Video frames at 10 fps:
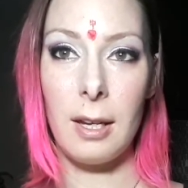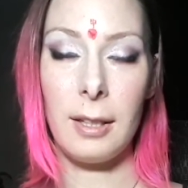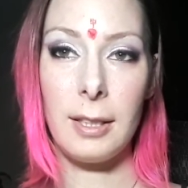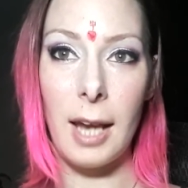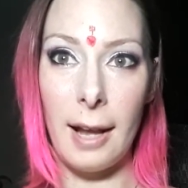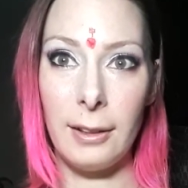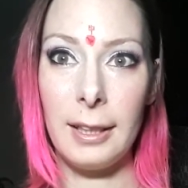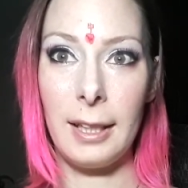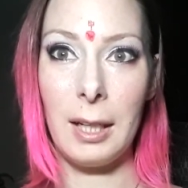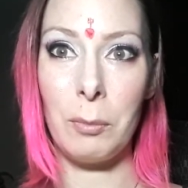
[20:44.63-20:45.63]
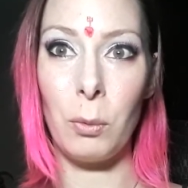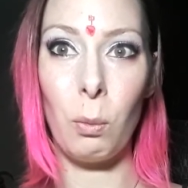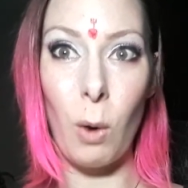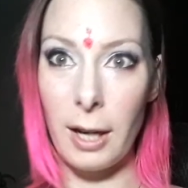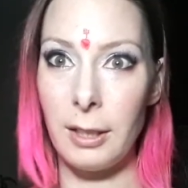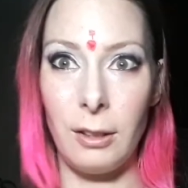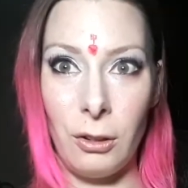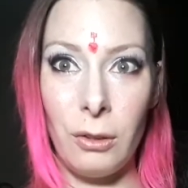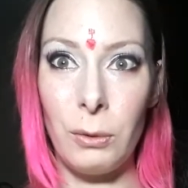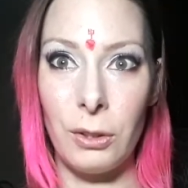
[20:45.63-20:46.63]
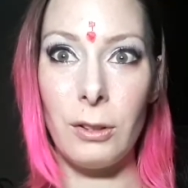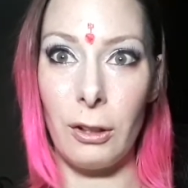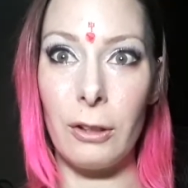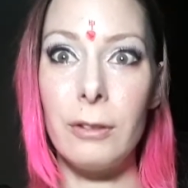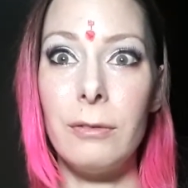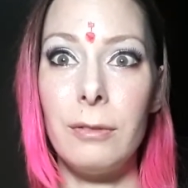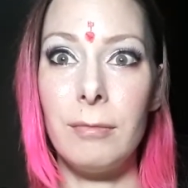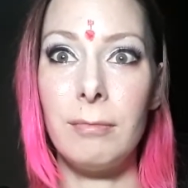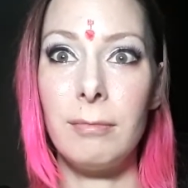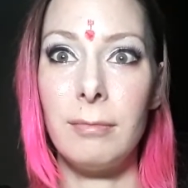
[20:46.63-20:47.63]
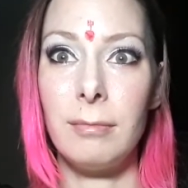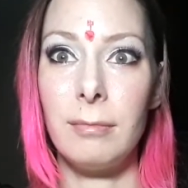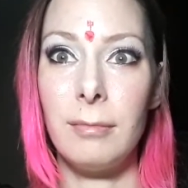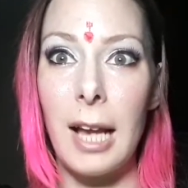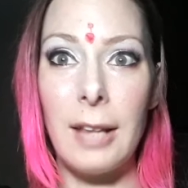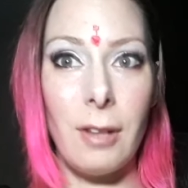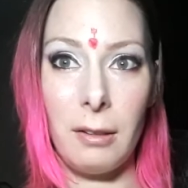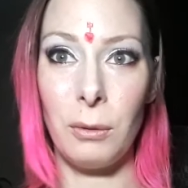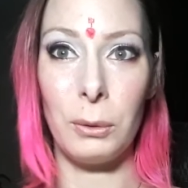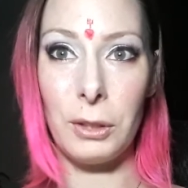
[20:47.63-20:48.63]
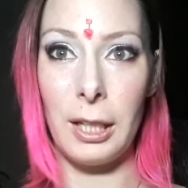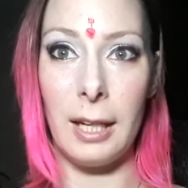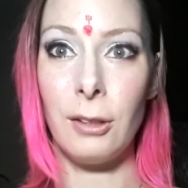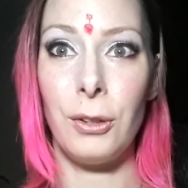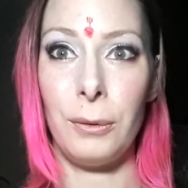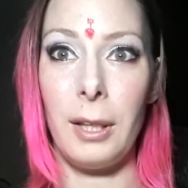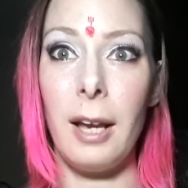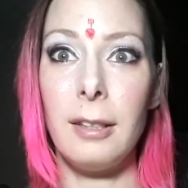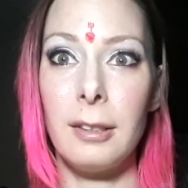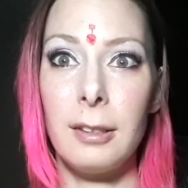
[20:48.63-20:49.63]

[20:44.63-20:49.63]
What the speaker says: telling him what you deserve and that you will take no less.